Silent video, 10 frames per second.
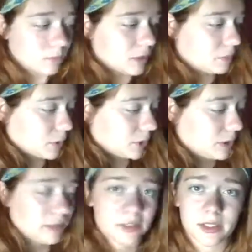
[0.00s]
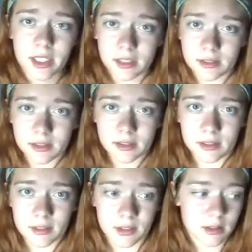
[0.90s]
the more you have sex,
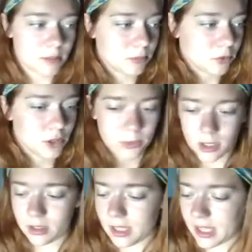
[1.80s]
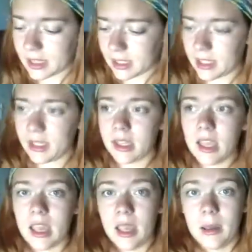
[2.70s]
the more you are likely.
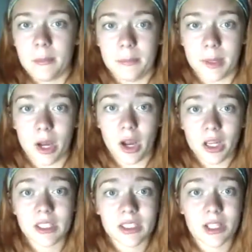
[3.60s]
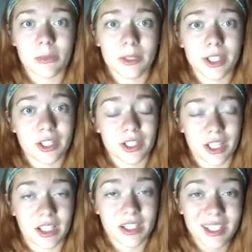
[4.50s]
But also, when you're
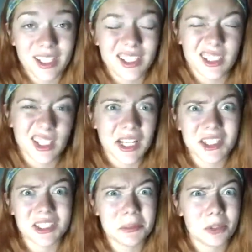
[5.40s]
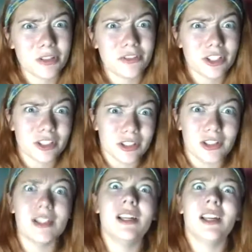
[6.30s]
younger, you're actually more
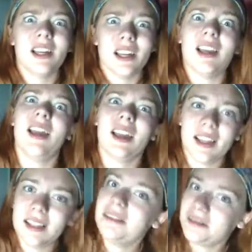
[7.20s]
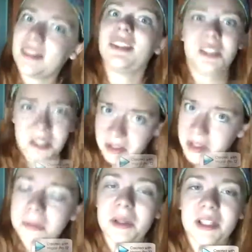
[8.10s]
fertile, so
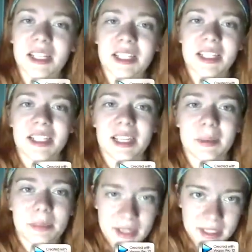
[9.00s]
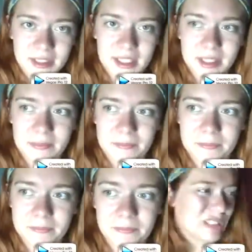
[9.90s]
you're more likely to get pregnant.
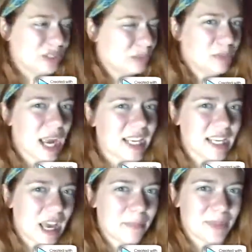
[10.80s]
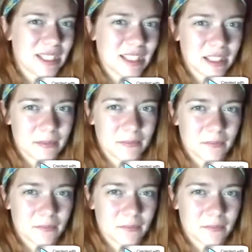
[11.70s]
You might not be